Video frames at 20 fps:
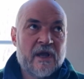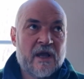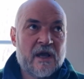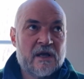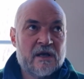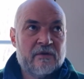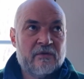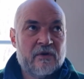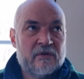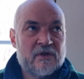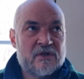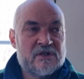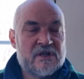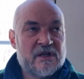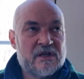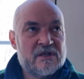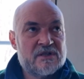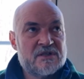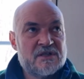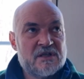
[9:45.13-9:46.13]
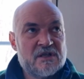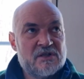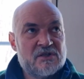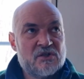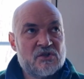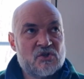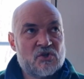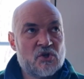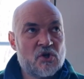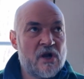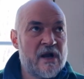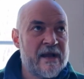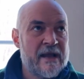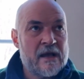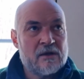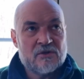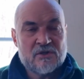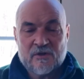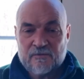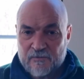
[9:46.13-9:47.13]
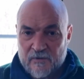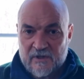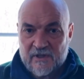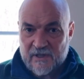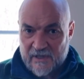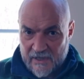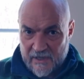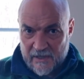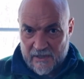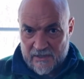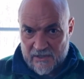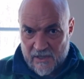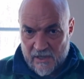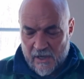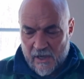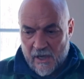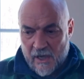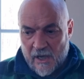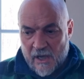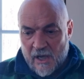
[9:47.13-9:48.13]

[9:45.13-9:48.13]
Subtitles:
they kind of have the tendency to try out different things,